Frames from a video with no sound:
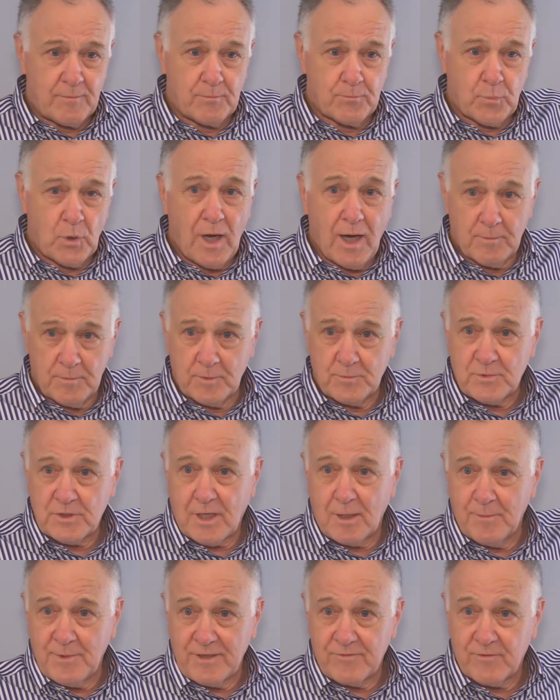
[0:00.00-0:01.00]
problems
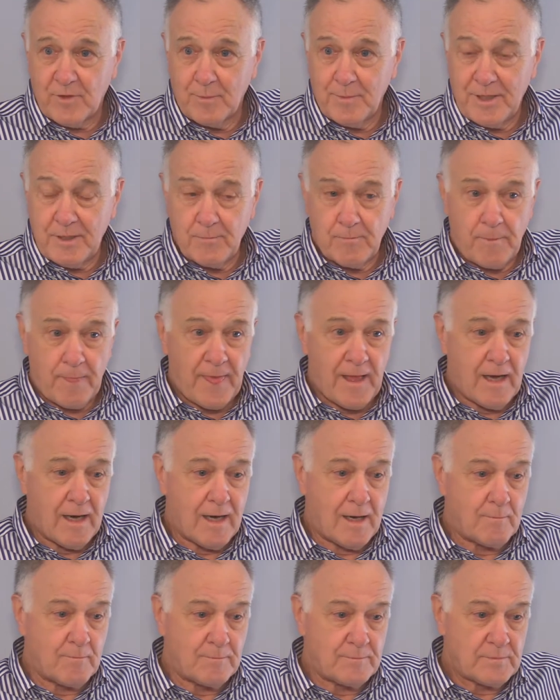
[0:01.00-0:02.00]
coming from it.
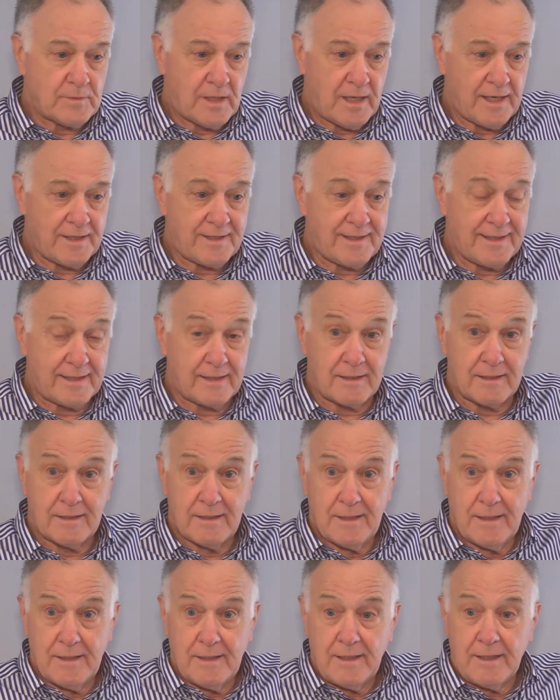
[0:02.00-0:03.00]
I think
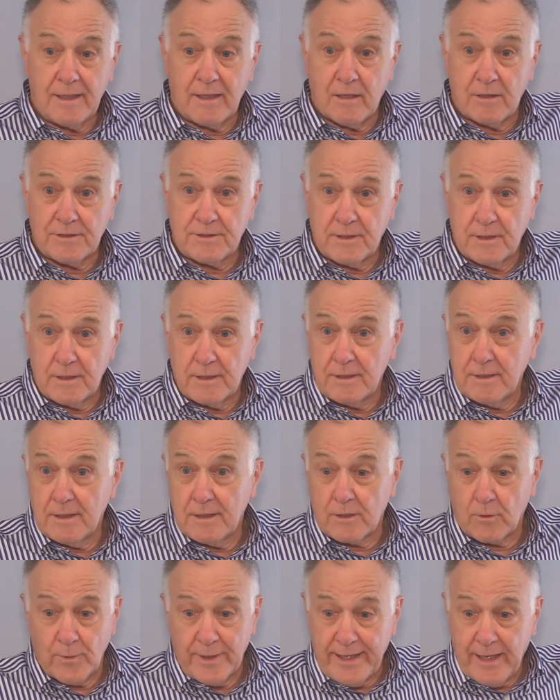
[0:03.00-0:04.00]
it is a
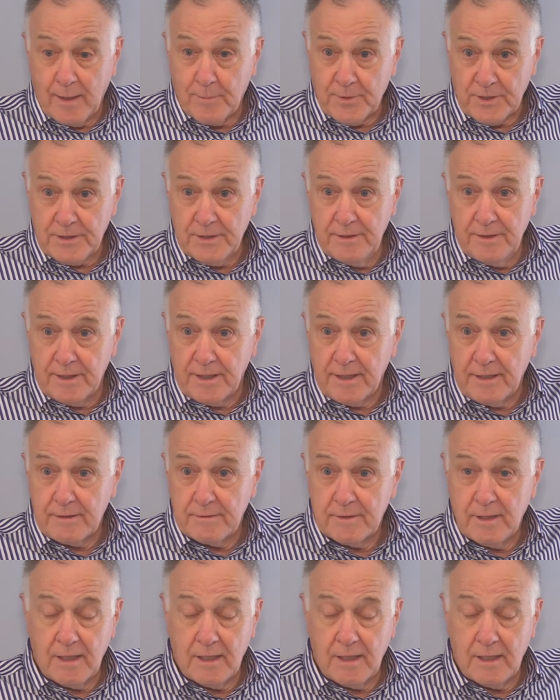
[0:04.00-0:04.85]
great opportunity.